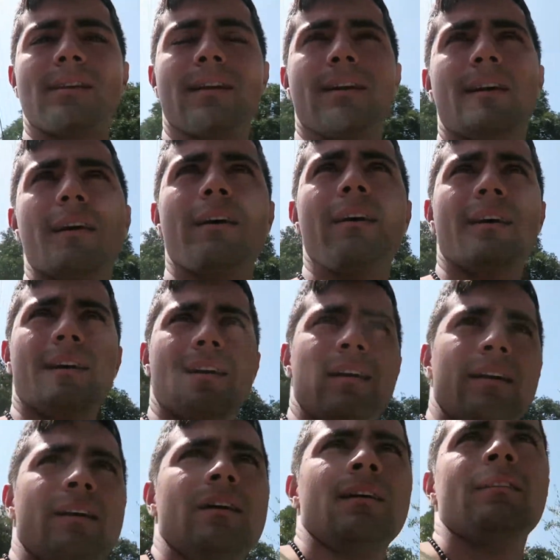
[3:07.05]
uh,
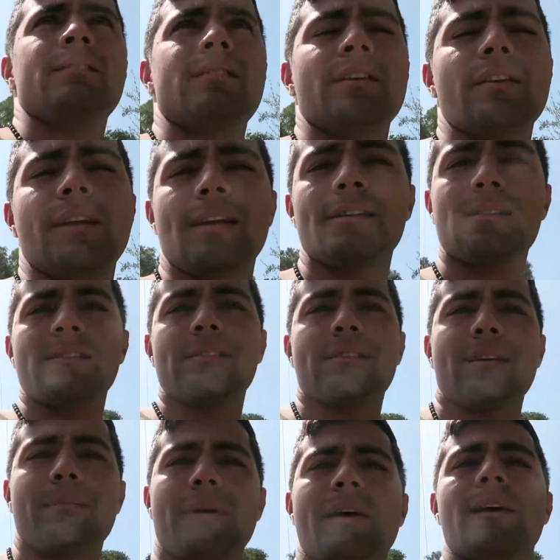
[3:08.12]
see you guys
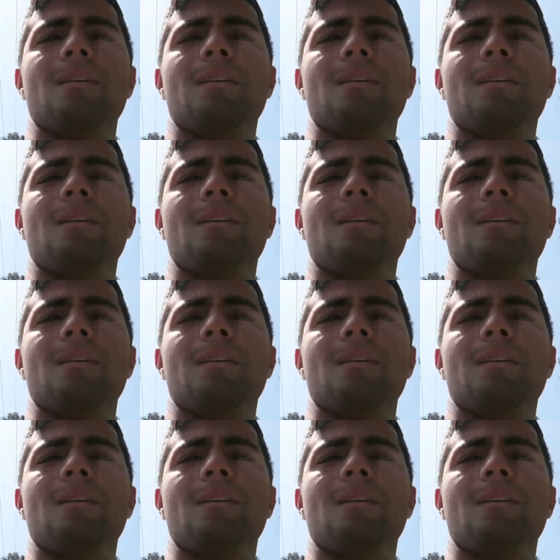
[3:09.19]
inside my